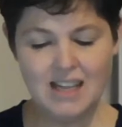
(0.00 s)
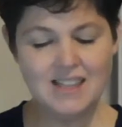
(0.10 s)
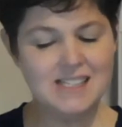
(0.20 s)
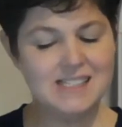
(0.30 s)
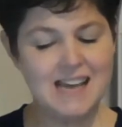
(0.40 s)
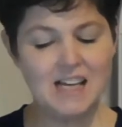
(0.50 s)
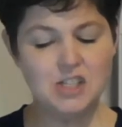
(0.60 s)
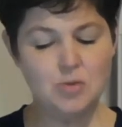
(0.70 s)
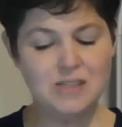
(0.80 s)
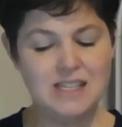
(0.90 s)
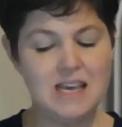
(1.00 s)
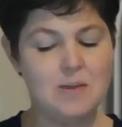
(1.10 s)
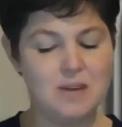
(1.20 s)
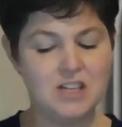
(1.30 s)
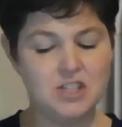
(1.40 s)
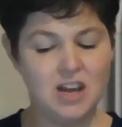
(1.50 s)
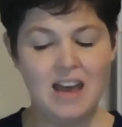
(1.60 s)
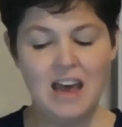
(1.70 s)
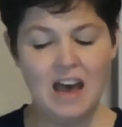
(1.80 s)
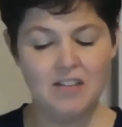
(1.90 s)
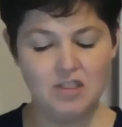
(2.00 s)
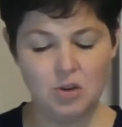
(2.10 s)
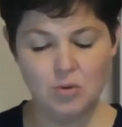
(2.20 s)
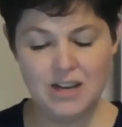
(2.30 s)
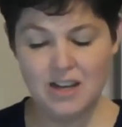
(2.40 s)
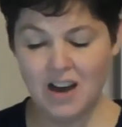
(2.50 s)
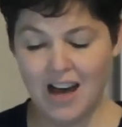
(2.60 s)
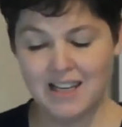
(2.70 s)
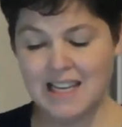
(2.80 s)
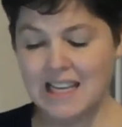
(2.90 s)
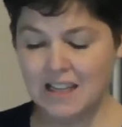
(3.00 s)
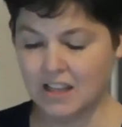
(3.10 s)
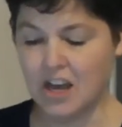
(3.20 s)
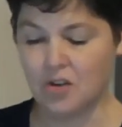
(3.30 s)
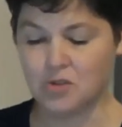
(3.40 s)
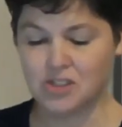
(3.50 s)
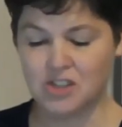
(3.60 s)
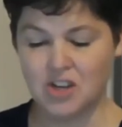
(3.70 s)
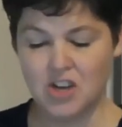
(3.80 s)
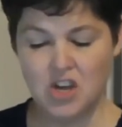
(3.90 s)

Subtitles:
The statue was the image of the Greek god Helios,